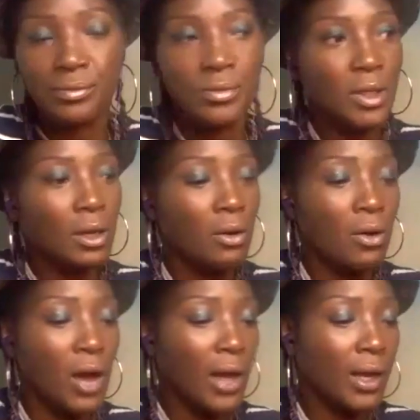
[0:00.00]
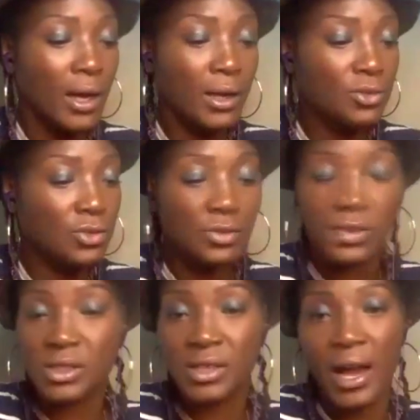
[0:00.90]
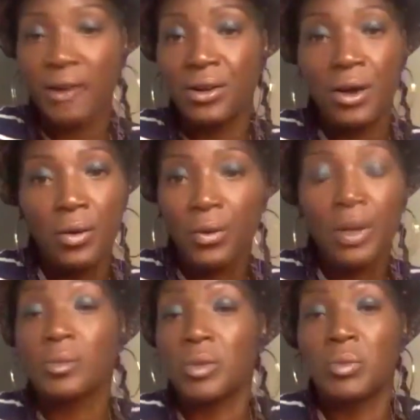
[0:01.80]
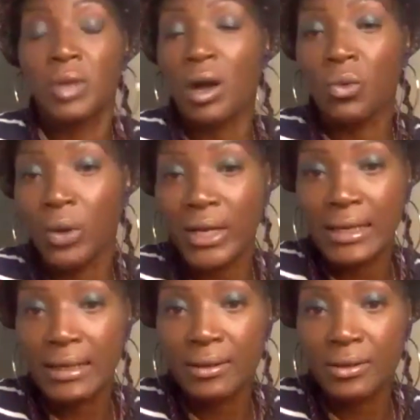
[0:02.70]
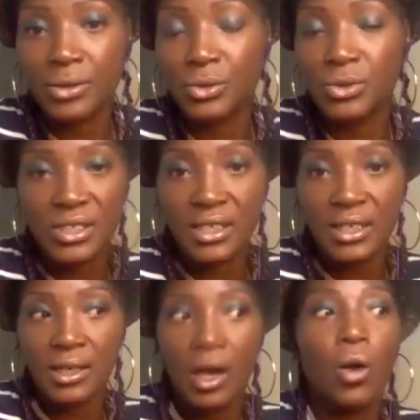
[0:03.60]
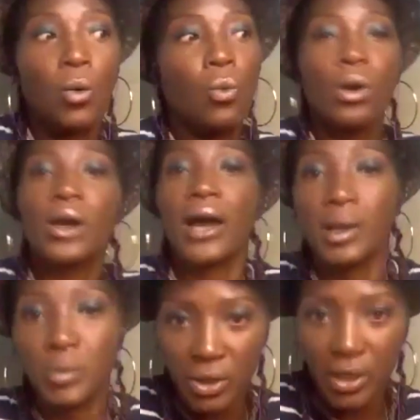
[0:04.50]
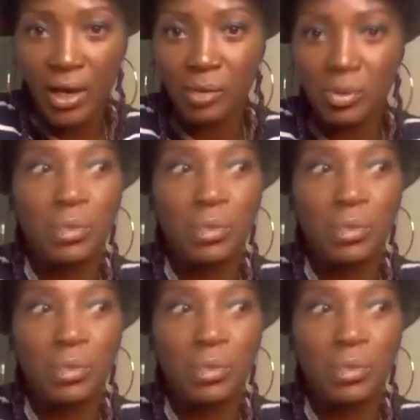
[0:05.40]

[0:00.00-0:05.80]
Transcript: I can truthfully say, I know people are waiting to see what I put out.